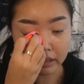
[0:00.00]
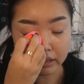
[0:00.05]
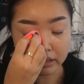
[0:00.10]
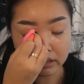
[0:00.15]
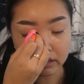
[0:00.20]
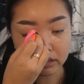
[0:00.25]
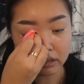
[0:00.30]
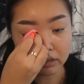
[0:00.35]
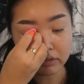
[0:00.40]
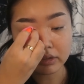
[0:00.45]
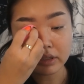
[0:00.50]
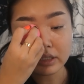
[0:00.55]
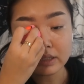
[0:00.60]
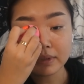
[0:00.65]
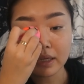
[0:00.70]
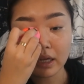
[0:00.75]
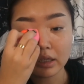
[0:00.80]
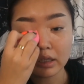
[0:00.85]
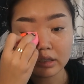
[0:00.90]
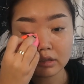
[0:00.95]
So the
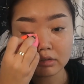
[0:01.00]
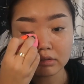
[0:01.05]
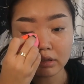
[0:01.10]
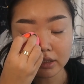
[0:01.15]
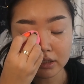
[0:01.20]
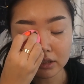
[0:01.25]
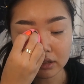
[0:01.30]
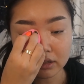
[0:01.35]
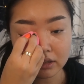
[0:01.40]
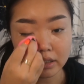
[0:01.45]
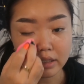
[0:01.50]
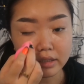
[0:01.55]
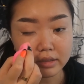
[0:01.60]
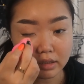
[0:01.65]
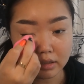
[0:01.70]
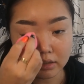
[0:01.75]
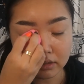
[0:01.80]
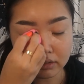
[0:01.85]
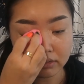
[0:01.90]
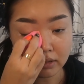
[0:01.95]
color corrector
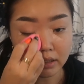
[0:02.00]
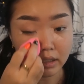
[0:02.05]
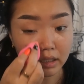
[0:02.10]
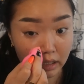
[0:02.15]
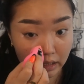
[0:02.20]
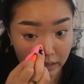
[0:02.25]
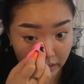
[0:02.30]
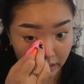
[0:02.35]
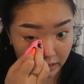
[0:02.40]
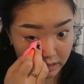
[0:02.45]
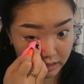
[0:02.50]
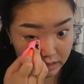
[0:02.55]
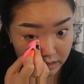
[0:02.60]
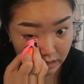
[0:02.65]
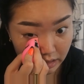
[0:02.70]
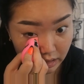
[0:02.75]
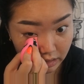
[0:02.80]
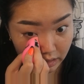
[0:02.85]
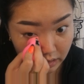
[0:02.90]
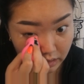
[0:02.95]
isn't a
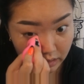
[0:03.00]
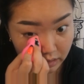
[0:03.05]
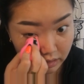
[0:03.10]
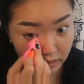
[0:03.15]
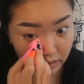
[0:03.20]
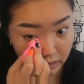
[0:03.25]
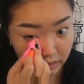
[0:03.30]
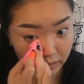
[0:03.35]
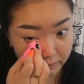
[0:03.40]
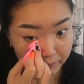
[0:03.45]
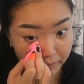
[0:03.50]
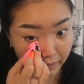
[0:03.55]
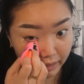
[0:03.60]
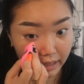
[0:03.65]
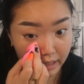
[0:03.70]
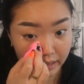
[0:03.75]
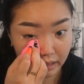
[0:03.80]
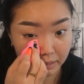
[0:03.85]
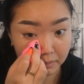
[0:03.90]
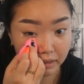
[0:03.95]
concealer by
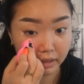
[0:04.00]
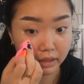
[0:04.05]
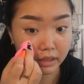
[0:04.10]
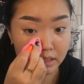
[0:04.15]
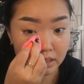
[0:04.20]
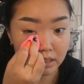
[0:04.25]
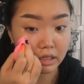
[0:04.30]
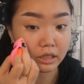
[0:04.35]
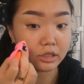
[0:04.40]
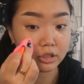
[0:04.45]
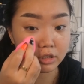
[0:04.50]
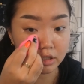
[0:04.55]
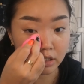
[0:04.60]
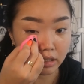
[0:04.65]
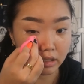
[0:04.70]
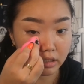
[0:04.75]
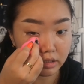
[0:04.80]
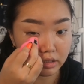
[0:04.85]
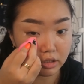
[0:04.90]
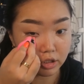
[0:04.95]
any means. It
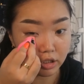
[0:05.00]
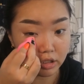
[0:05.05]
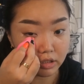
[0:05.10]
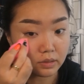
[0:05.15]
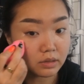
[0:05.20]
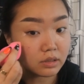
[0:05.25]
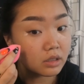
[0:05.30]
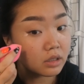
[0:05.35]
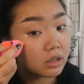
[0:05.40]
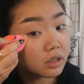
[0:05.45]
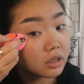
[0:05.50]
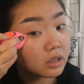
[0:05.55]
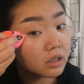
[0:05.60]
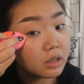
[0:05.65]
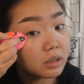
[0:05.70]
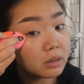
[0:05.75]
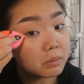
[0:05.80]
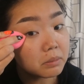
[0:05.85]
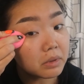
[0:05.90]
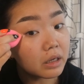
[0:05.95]
does just,
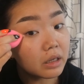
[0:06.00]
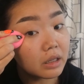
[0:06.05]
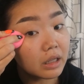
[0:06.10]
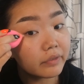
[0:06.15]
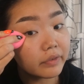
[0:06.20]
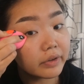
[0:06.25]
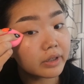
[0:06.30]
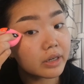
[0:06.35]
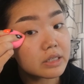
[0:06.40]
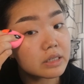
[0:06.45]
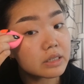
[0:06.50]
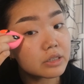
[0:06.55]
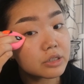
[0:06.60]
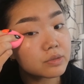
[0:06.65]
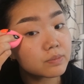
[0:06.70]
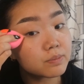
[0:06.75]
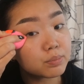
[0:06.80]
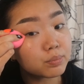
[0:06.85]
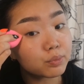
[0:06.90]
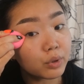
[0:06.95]
but I love it because it
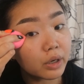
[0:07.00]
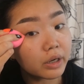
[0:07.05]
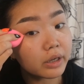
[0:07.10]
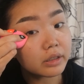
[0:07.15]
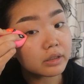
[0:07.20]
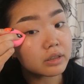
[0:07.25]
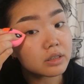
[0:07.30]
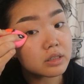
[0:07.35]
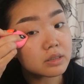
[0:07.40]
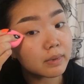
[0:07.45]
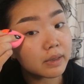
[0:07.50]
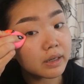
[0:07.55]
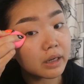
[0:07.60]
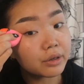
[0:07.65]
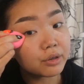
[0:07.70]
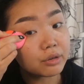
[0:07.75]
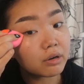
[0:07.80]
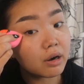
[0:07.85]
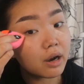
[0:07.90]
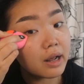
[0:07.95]
just brightens my
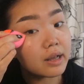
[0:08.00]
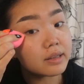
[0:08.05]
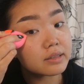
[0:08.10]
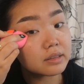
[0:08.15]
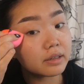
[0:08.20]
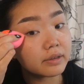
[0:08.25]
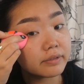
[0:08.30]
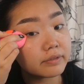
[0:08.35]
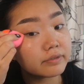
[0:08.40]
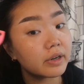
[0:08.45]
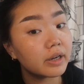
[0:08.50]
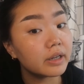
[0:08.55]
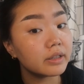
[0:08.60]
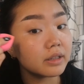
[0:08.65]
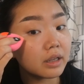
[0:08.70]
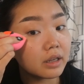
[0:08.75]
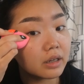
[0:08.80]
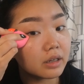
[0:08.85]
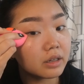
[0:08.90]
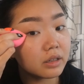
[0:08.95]
under eyes, and I find
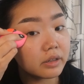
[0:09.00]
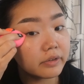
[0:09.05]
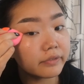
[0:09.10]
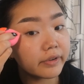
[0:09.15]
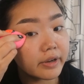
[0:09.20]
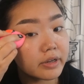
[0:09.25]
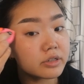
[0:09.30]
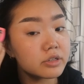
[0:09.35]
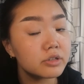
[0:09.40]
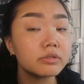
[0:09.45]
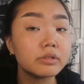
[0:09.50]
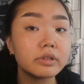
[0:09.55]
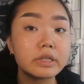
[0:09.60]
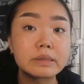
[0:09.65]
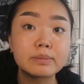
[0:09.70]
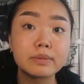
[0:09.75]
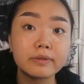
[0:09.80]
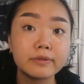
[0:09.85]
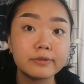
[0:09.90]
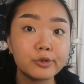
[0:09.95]
that if I do
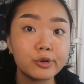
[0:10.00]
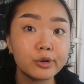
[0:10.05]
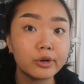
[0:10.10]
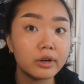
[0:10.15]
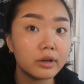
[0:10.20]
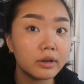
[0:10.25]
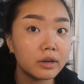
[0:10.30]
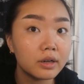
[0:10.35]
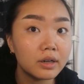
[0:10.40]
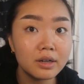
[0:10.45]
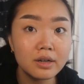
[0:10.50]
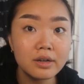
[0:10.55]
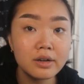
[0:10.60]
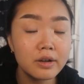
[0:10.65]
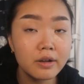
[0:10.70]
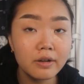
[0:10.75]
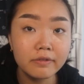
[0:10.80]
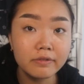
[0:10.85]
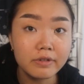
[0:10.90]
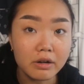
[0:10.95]
this before
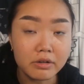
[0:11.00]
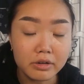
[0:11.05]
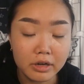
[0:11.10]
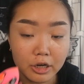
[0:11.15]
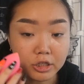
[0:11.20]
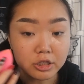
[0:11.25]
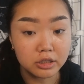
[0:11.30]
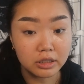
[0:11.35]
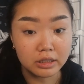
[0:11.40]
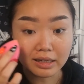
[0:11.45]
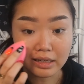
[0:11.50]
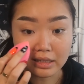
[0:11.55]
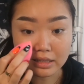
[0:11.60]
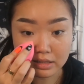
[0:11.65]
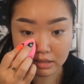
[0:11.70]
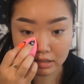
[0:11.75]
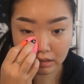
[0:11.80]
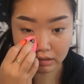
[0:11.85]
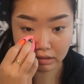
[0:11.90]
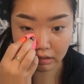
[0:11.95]
foundation and
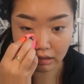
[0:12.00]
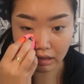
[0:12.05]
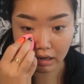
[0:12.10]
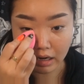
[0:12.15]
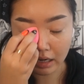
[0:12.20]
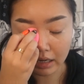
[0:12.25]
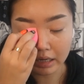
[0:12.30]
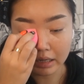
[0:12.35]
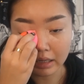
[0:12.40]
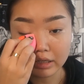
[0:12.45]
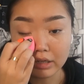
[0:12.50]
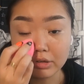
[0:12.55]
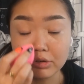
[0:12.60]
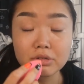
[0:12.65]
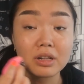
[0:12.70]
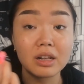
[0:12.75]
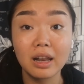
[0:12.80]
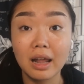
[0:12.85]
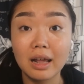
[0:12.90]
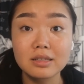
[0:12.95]
concealer, I
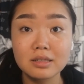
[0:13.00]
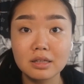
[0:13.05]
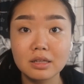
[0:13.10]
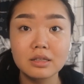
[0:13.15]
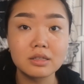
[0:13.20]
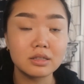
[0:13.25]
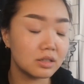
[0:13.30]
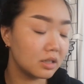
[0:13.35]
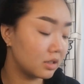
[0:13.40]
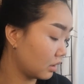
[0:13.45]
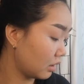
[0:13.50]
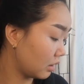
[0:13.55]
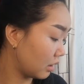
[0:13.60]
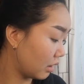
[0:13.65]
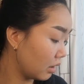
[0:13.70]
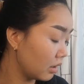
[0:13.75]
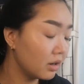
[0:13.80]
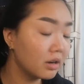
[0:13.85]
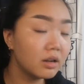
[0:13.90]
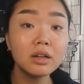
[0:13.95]
use less concealer
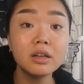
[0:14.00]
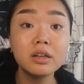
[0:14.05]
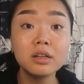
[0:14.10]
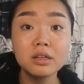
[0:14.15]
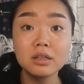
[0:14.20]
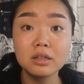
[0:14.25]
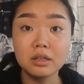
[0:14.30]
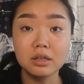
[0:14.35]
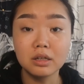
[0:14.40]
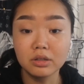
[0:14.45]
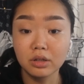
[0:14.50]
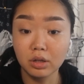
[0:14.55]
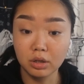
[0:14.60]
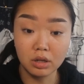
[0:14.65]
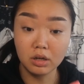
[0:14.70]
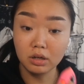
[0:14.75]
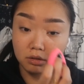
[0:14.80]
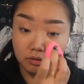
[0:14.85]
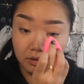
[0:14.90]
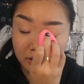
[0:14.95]
in the
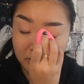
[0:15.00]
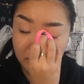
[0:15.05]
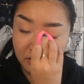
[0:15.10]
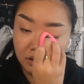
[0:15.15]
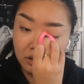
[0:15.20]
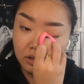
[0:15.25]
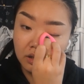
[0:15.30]
long run.